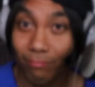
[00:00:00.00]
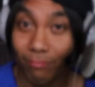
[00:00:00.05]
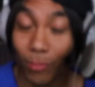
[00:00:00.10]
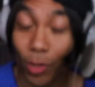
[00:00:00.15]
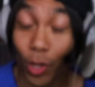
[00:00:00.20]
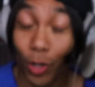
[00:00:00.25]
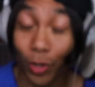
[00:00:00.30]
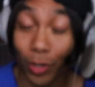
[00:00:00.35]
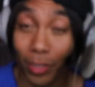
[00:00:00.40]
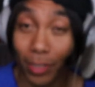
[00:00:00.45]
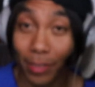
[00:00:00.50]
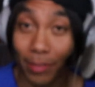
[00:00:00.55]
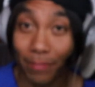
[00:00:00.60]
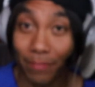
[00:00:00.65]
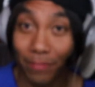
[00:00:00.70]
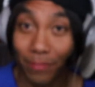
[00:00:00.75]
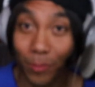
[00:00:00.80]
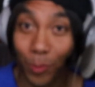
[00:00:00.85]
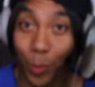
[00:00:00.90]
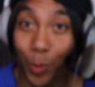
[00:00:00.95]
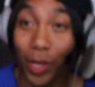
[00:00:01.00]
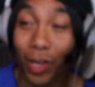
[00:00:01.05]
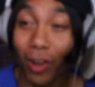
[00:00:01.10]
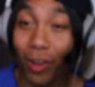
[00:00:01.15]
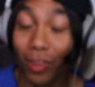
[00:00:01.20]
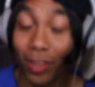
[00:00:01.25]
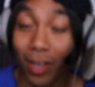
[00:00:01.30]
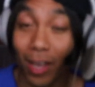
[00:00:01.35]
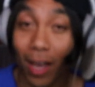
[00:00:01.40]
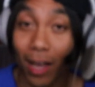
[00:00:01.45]
Literally, we
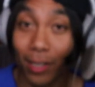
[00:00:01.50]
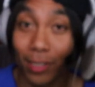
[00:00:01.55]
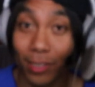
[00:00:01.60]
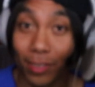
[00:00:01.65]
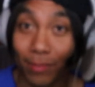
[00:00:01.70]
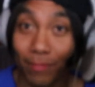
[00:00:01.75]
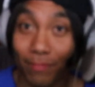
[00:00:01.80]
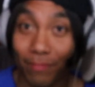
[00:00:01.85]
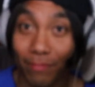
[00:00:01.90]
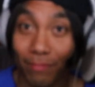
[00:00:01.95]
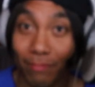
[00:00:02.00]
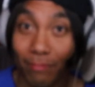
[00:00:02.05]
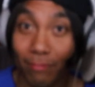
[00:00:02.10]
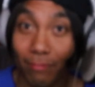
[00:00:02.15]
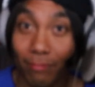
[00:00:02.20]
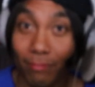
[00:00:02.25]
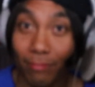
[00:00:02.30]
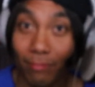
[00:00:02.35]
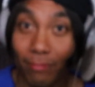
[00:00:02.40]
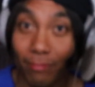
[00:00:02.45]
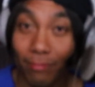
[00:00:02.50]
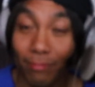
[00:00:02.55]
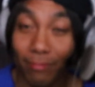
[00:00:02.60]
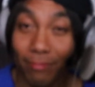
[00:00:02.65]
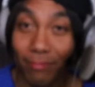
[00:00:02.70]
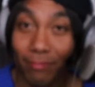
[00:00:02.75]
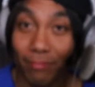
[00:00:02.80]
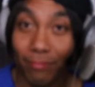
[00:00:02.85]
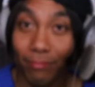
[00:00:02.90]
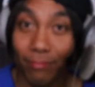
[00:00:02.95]
are the catch.
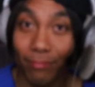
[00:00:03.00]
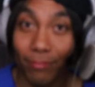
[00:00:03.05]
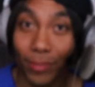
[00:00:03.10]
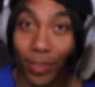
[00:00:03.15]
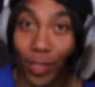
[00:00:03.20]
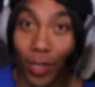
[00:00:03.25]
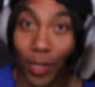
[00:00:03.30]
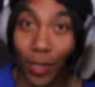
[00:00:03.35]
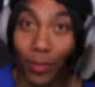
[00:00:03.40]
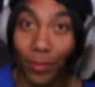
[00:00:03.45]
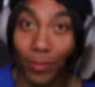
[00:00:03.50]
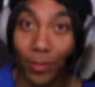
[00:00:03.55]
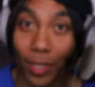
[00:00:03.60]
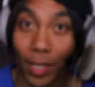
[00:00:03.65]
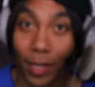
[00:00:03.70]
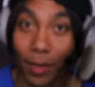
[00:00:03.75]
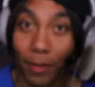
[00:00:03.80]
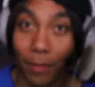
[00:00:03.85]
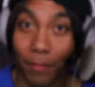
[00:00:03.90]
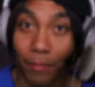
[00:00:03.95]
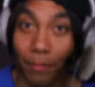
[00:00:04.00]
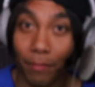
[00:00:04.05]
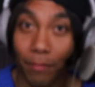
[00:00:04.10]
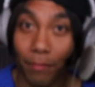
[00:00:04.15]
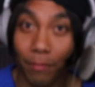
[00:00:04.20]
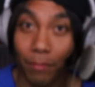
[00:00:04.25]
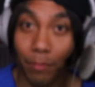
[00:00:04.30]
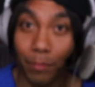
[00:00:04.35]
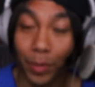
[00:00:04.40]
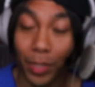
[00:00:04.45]
You know, like,
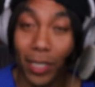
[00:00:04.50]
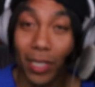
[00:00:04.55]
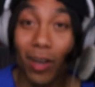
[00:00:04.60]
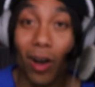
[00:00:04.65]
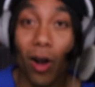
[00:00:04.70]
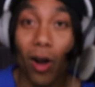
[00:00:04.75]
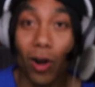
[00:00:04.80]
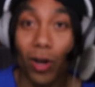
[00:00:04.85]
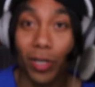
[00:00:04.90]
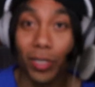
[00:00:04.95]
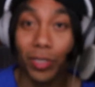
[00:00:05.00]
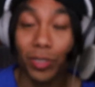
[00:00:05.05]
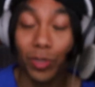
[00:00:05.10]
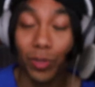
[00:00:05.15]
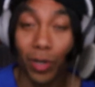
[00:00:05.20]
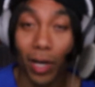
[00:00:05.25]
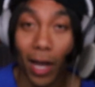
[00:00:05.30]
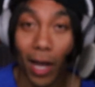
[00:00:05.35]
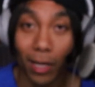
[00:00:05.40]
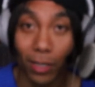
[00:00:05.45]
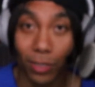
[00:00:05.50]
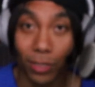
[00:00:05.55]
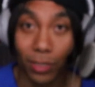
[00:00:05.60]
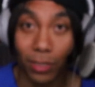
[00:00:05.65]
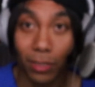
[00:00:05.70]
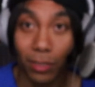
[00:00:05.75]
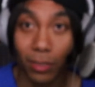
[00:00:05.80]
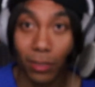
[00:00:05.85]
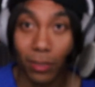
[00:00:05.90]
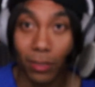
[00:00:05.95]
be hard to
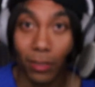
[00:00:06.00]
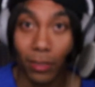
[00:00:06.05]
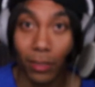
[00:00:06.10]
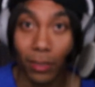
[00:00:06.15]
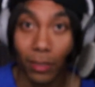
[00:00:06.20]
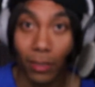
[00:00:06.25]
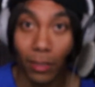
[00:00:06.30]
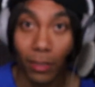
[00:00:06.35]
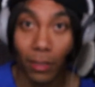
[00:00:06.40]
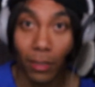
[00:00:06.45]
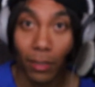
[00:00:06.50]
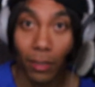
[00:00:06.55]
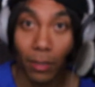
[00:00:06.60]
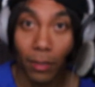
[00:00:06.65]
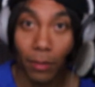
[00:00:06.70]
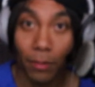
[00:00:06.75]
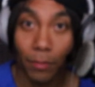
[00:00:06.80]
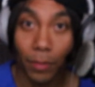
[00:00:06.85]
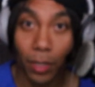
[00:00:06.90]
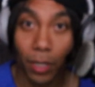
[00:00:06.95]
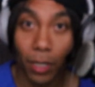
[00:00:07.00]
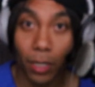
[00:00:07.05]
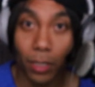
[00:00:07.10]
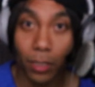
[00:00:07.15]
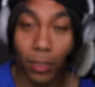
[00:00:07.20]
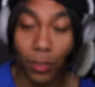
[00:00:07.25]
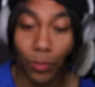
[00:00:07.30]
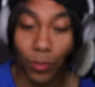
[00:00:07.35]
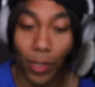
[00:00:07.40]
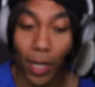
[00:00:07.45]
catch.
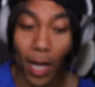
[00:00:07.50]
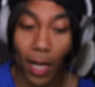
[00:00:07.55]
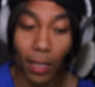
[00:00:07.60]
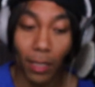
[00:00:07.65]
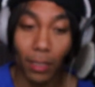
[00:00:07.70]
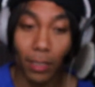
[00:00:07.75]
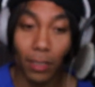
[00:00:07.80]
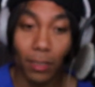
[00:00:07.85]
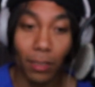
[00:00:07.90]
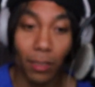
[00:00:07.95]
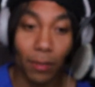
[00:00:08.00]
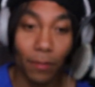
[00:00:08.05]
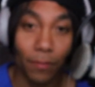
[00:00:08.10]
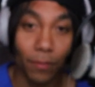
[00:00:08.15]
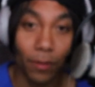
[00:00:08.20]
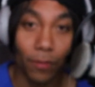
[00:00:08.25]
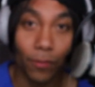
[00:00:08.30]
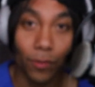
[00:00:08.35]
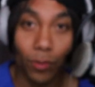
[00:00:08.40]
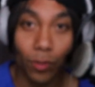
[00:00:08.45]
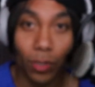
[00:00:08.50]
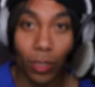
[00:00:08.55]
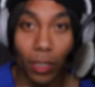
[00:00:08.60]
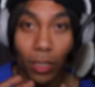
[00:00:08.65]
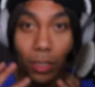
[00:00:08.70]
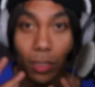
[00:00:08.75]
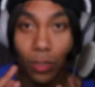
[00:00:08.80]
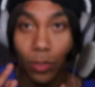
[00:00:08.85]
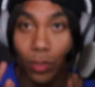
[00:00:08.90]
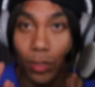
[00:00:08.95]
Because in reality, if you
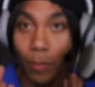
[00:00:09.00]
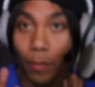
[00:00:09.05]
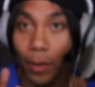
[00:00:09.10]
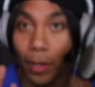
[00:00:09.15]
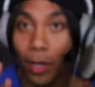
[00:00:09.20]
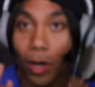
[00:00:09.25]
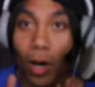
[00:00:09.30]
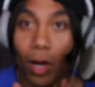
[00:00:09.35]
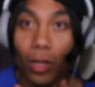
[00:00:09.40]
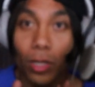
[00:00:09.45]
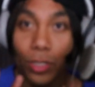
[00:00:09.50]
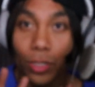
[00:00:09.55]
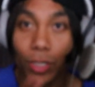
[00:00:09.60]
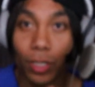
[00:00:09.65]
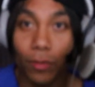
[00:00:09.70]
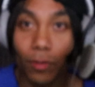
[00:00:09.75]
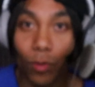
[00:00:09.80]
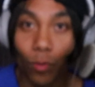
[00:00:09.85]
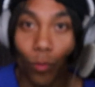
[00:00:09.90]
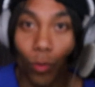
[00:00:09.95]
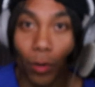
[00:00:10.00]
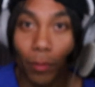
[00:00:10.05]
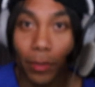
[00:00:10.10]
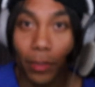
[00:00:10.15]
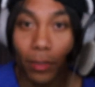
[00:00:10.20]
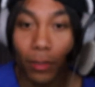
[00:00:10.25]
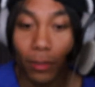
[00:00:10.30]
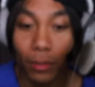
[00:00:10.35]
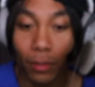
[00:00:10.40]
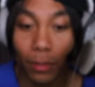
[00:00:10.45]
look into the biology of the
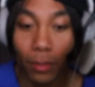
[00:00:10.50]
woman,